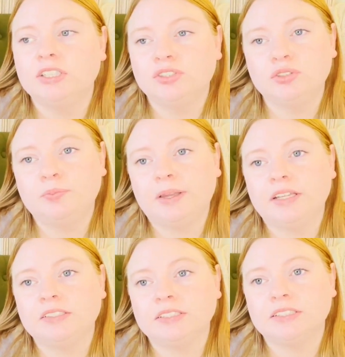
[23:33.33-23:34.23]
to
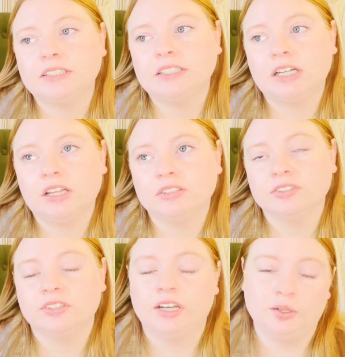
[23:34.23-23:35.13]
paint the
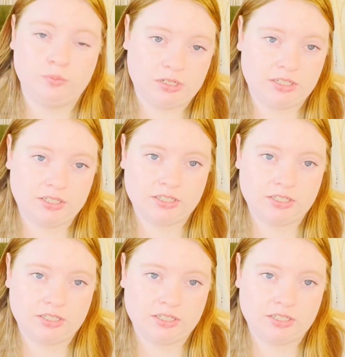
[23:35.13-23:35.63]
colors that I want.